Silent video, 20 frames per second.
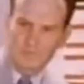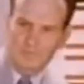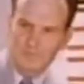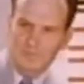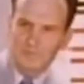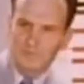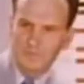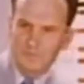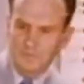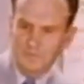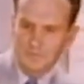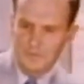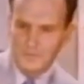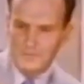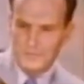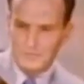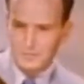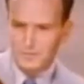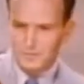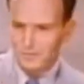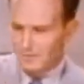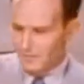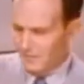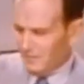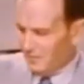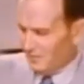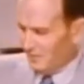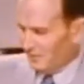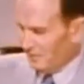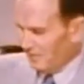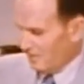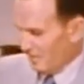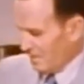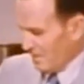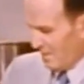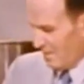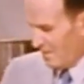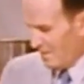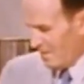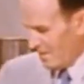
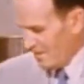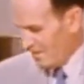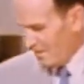No one is speaking in this clip.